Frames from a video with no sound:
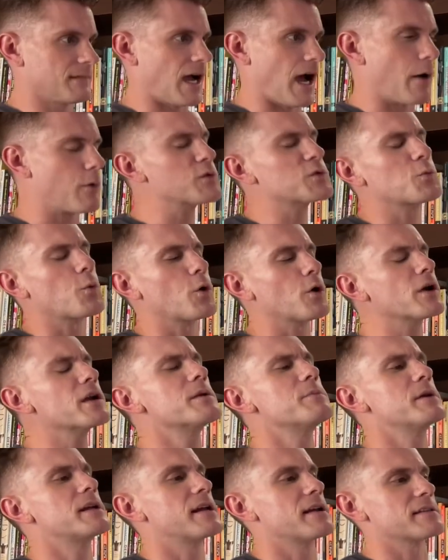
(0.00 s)
I was worried
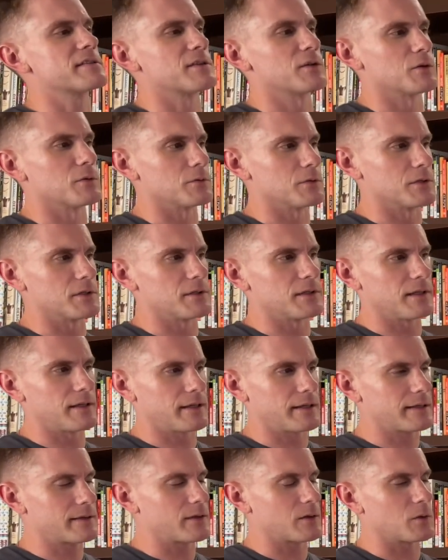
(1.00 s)
because
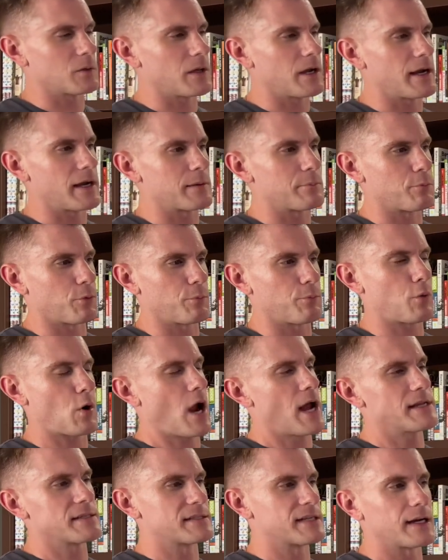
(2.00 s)
they're like
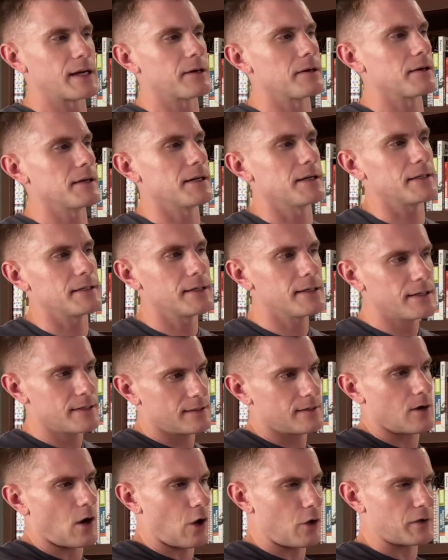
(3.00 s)
proprietary,
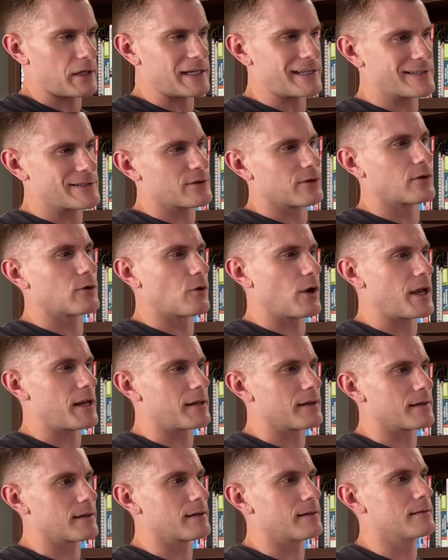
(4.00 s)
all
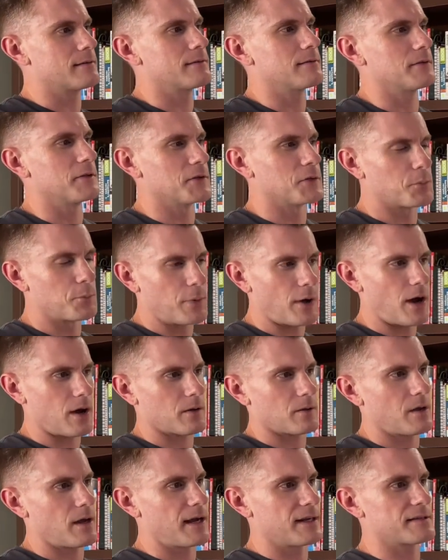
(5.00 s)
integrated little puck
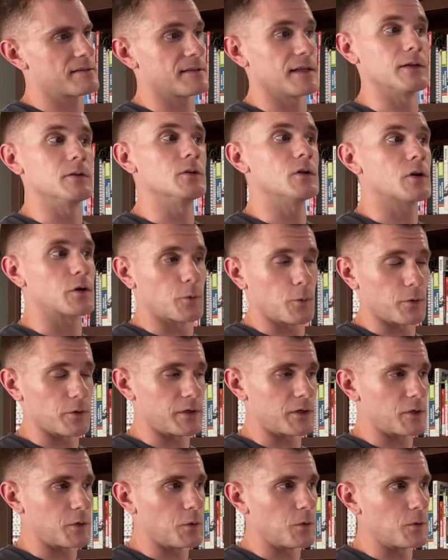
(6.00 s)
lights. They look
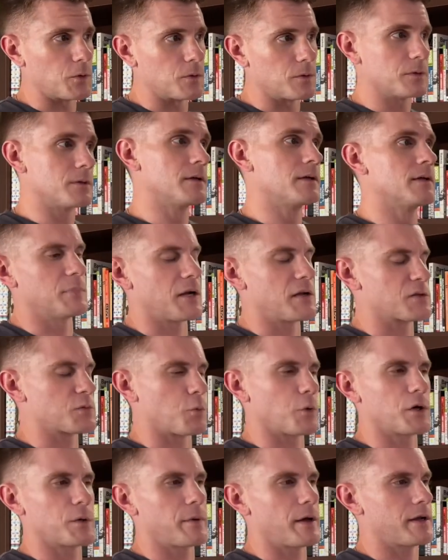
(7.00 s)
really cool. I was
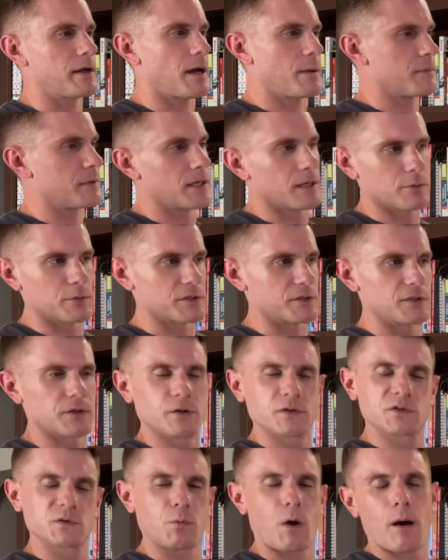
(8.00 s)
worried about not being able to
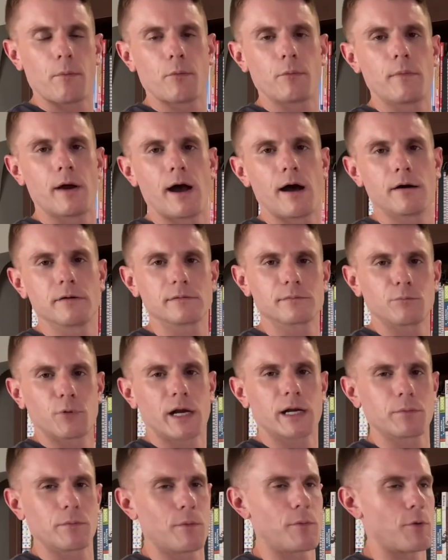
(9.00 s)
swap them out, break
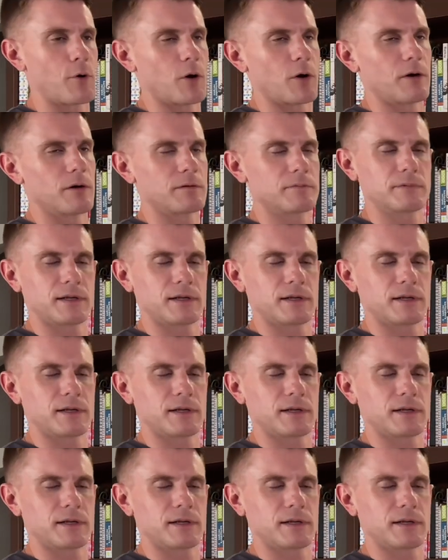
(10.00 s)
them apart.